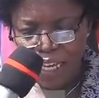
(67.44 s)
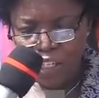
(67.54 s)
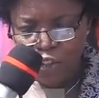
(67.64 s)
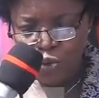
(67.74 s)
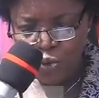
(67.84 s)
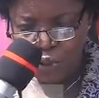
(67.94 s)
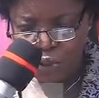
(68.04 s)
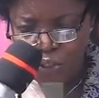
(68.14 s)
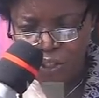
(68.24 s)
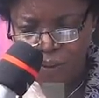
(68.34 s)

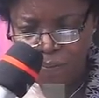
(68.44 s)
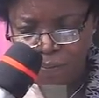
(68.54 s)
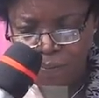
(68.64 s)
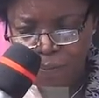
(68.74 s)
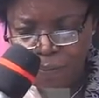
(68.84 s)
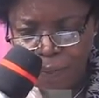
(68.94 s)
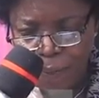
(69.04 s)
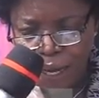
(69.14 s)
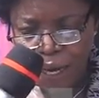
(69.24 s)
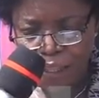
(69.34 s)
institution,
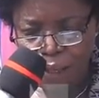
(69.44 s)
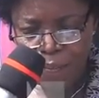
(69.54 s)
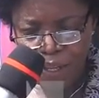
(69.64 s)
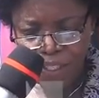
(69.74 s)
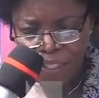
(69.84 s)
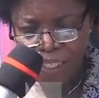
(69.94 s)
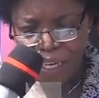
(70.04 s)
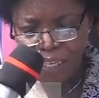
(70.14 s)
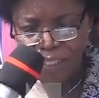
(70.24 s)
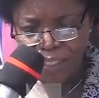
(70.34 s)
and the Minister
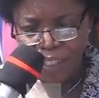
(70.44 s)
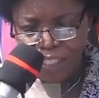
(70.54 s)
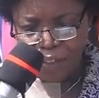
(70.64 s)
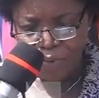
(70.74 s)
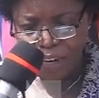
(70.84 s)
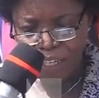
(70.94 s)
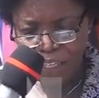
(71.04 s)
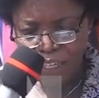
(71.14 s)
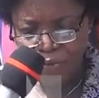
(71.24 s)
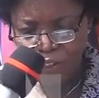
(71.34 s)
is satisfied
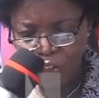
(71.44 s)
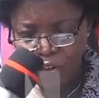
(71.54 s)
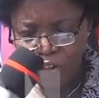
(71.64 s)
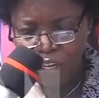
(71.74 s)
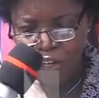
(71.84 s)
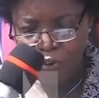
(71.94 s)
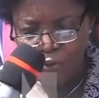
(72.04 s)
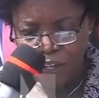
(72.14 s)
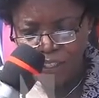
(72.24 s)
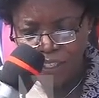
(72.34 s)
that Victoria
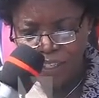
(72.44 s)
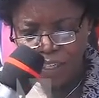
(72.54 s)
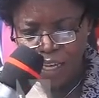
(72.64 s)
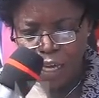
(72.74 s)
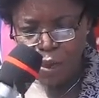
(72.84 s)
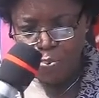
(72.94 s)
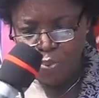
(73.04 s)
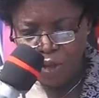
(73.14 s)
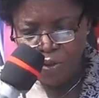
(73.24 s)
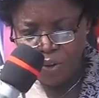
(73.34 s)
University
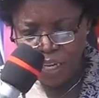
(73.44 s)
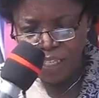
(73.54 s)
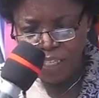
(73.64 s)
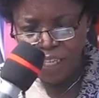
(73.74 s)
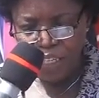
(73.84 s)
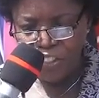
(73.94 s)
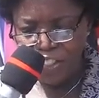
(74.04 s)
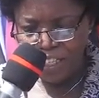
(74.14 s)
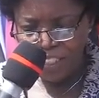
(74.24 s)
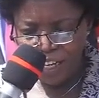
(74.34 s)
be granted a
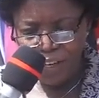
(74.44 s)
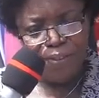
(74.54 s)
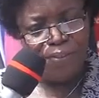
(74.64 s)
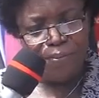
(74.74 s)
charter